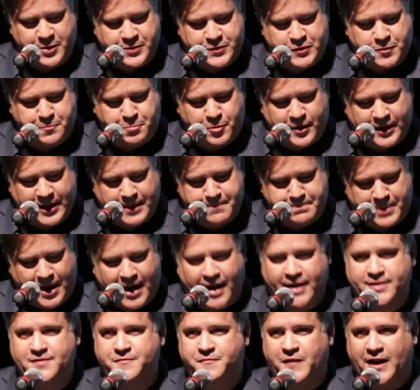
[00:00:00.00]
used to play
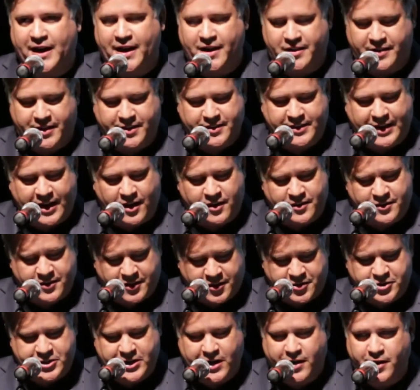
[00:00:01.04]
Bach violin
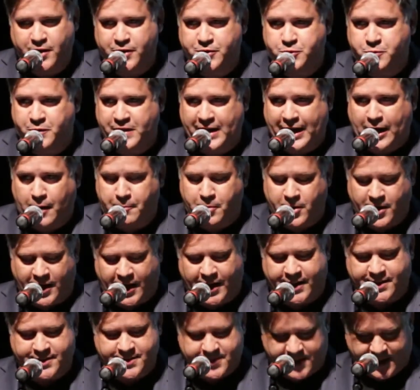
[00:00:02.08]
concertos with Albert
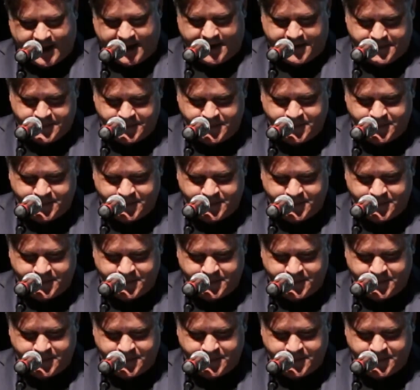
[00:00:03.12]
Einstein.